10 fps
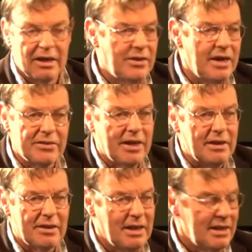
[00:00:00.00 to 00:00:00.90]
And they,
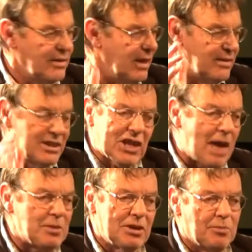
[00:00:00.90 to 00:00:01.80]
they, this
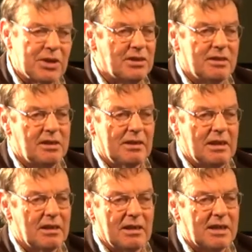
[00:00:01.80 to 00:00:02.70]
happened in Britain
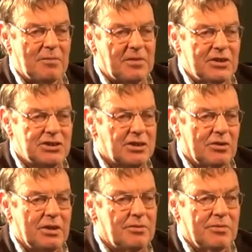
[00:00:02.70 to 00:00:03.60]
a couple of years
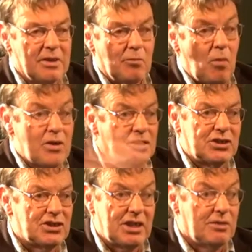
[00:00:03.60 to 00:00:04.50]
ago. The workers
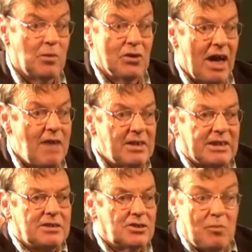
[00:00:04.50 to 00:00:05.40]
just said, we're not having
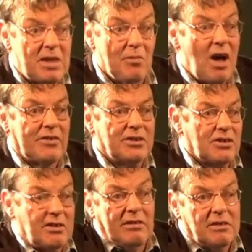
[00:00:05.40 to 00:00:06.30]
so many
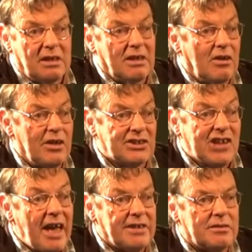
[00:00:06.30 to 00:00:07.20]
migrants on our, on our
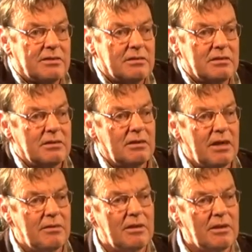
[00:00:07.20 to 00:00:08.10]
site, on
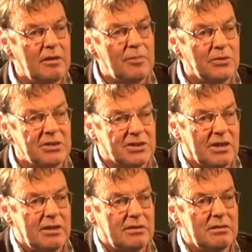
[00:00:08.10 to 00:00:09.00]
our, on our building site.